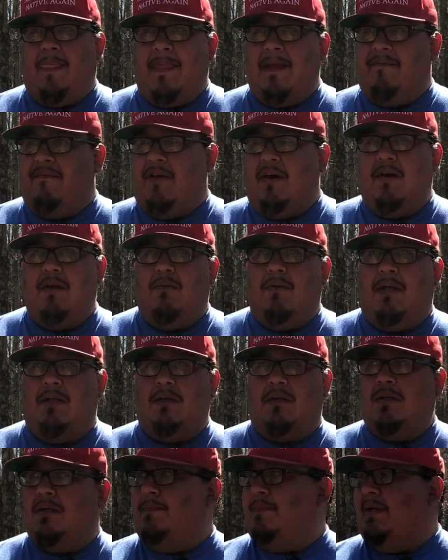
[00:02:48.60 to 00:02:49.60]
it very well
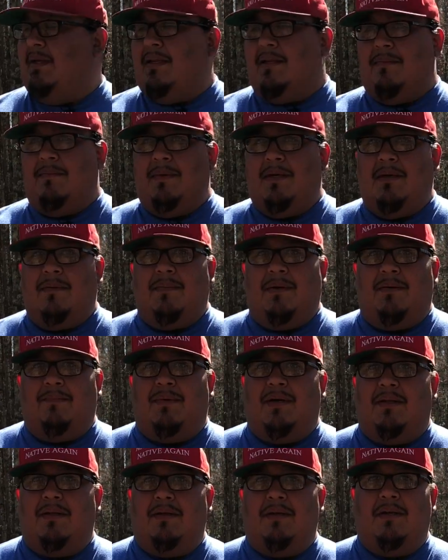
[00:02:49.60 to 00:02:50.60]
could be that me and my
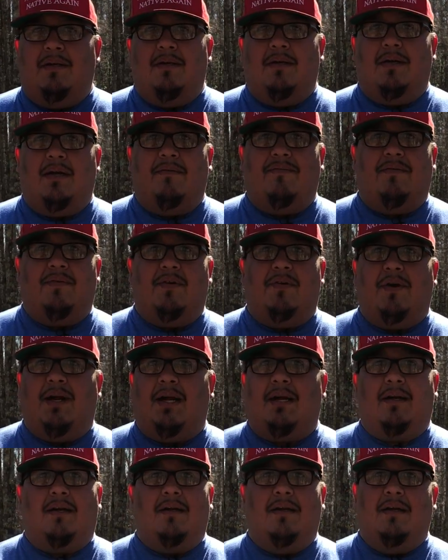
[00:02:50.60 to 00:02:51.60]
brother here have
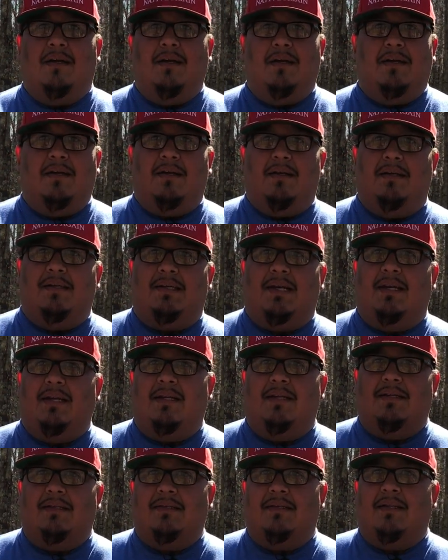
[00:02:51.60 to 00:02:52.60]
direct
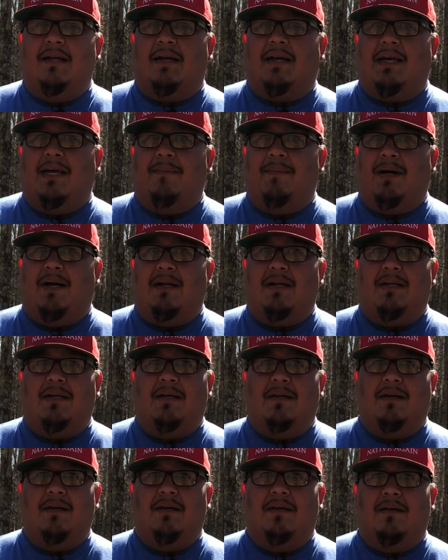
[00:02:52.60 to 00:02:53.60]
descendants that came out of
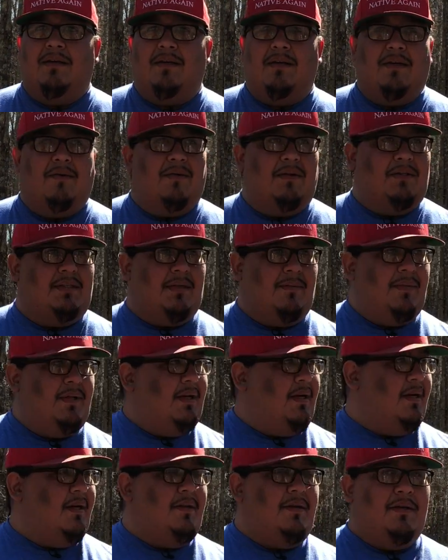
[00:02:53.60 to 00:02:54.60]
here. And some of
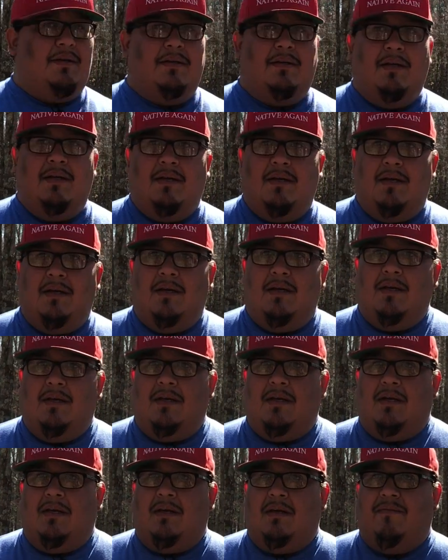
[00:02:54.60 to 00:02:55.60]
the other
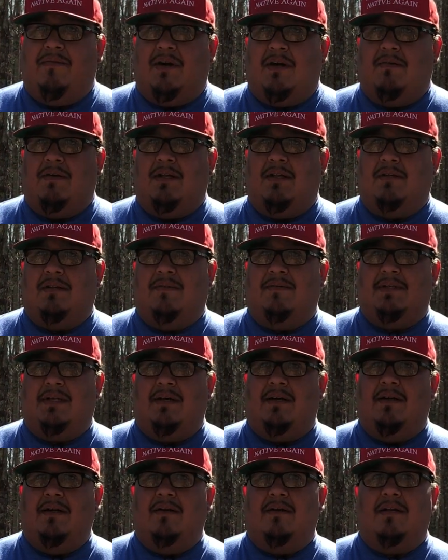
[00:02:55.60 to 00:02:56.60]
of our relatives that
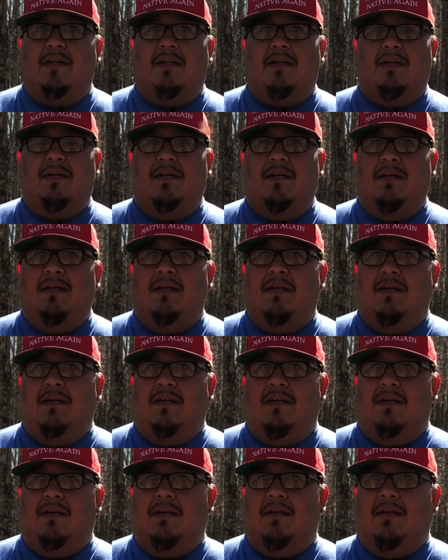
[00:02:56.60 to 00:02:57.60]
are here today.
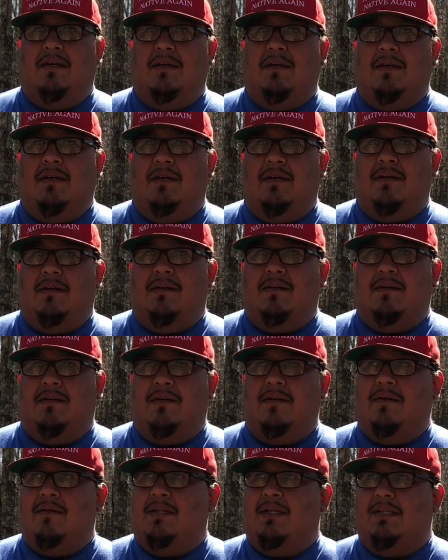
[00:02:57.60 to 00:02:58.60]

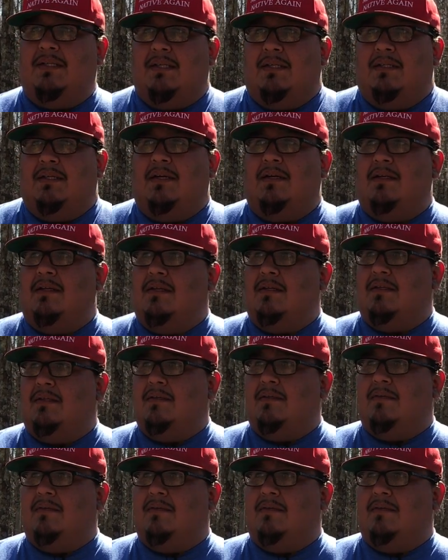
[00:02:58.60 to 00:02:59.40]
And this is it. This